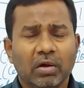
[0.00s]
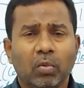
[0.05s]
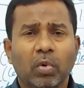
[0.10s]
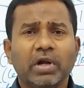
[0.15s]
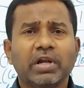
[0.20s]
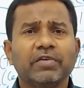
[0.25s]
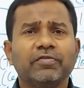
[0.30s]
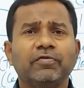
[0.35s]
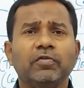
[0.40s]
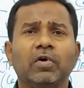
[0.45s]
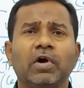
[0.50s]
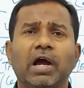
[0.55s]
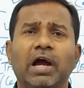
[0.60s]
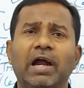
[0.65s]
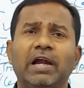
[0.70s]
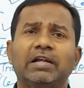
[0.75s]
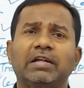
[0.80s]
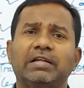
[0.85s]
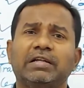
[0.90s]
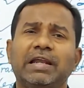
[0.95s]
What if you
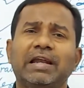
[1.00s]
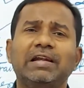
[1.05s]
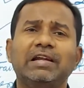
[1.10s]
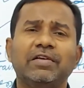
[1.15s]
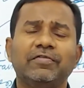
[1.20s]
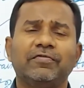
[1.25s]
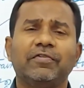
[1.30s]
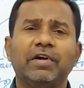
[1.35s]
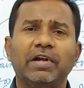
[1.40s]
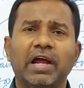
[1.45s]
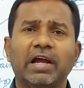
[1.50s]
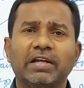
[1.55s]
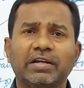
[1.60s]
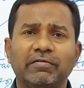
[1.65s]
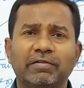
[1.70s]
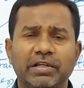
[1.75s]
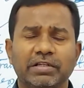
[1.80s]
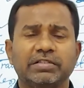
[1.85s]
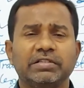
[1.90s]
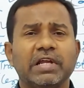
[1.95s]
had 10 different
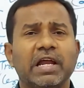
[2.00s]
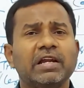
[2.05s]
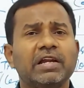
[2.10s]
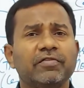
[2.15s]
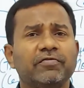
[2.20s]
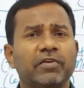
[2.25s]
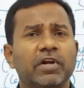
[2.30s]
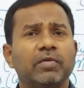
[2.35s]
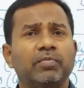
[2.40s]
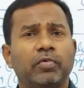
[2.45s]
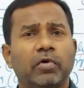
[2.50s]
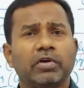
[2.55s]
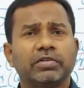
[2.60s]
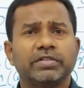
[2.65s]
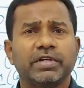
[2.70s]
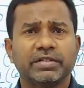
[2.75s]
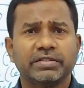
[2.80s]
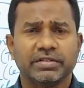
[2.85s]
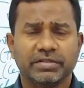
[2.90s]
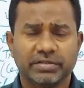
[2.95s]
activities, 10 different
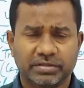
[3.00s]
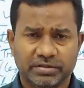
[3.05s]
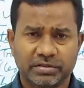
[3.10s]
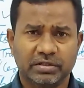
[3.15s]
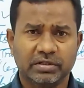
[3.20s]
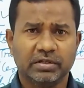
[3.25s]
processes?